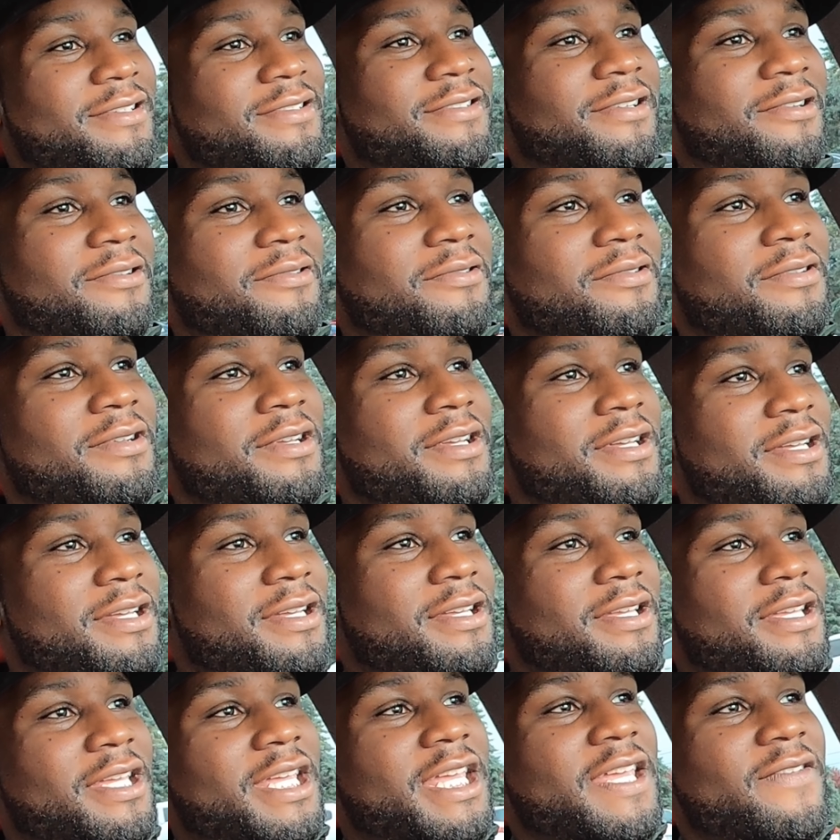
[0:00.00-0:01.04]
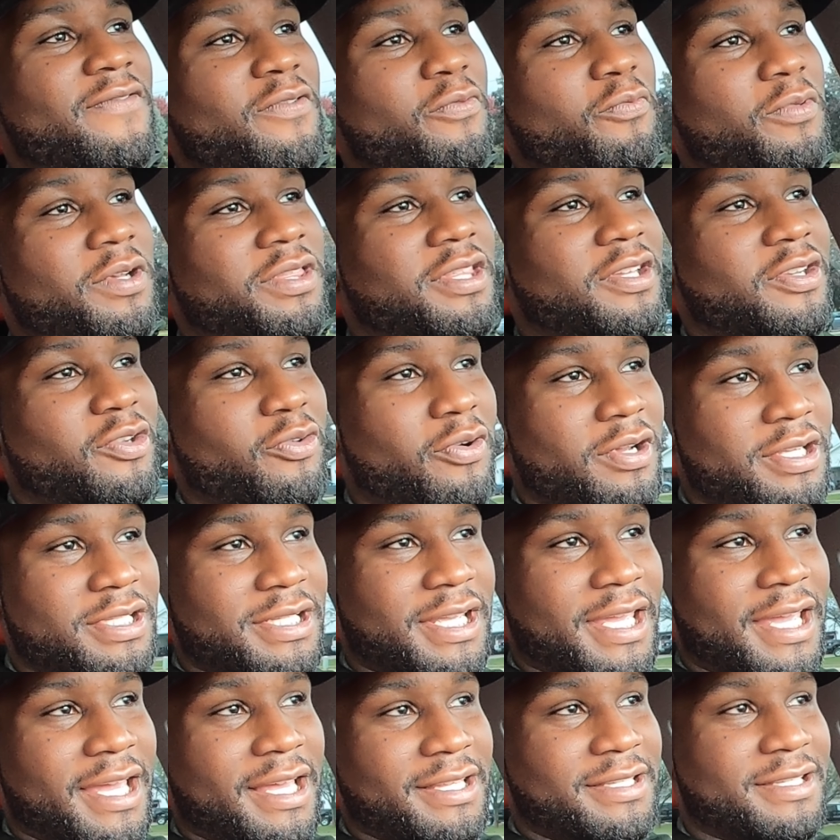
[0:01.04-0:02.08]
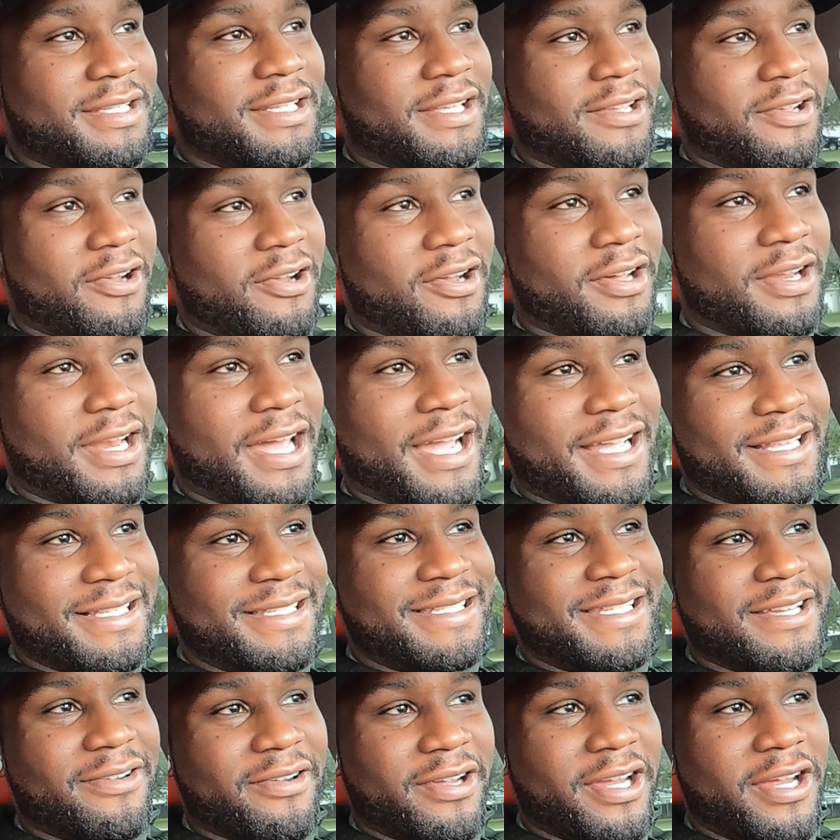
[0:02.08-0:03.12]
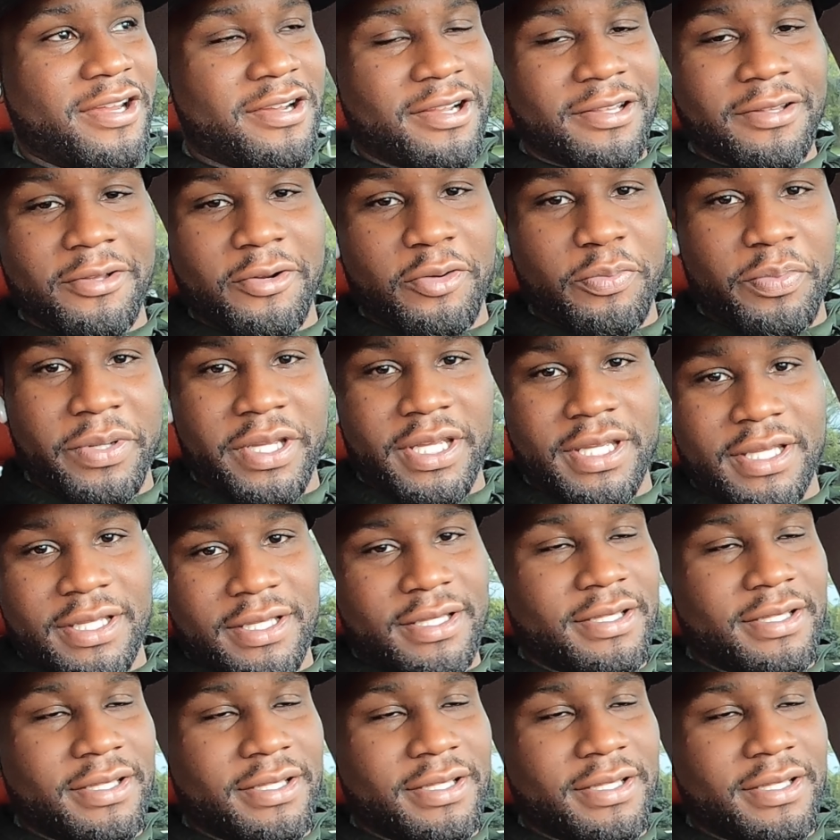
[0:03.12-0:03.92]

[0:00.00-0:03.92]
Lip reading: So even with the noise canceling on, I can still hear it a little bit.